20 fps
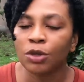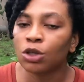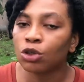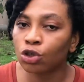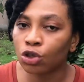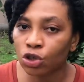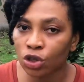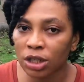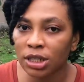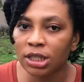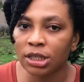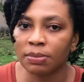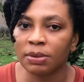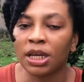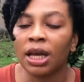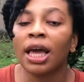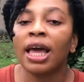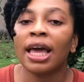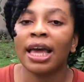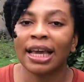Trust me,
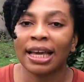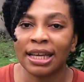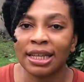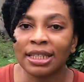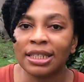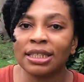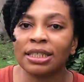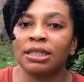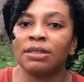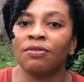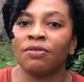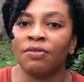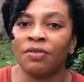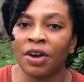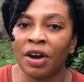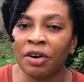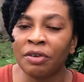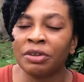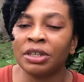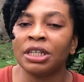it is
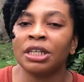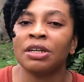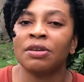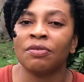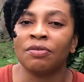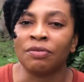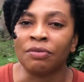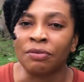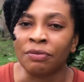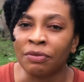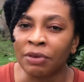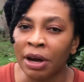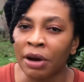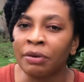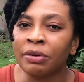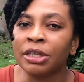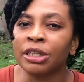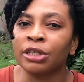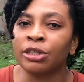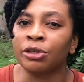very,
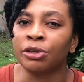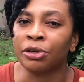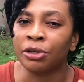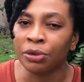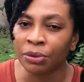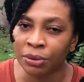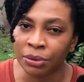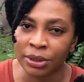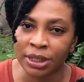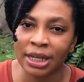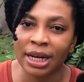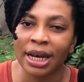very good.